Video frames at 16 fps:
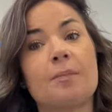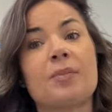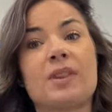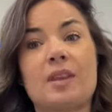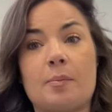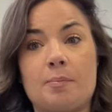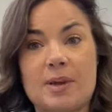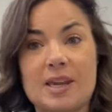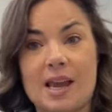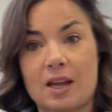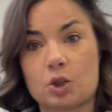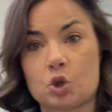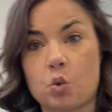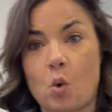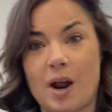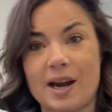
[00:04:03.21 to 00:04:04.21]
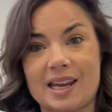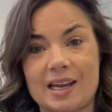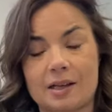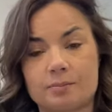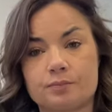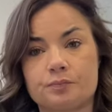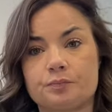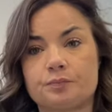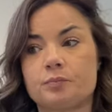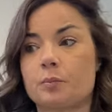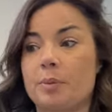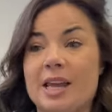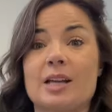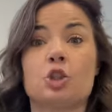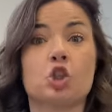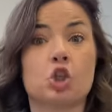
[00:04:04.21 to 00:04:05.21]
The
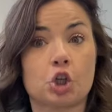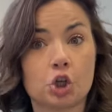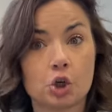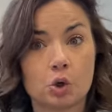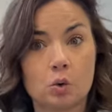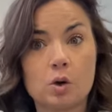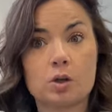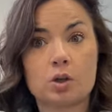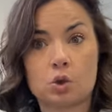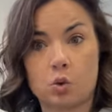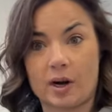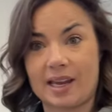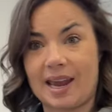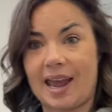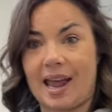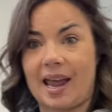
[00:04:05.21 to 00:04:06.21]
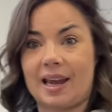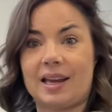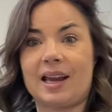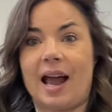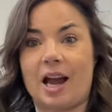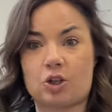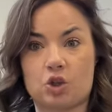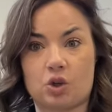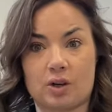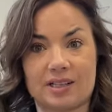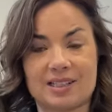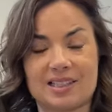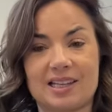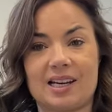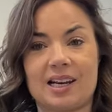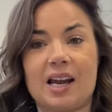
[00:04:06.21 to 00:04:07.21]
BN-20A, as you can
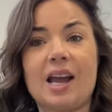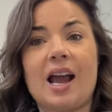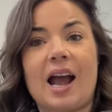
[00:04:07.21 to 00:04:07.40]
see,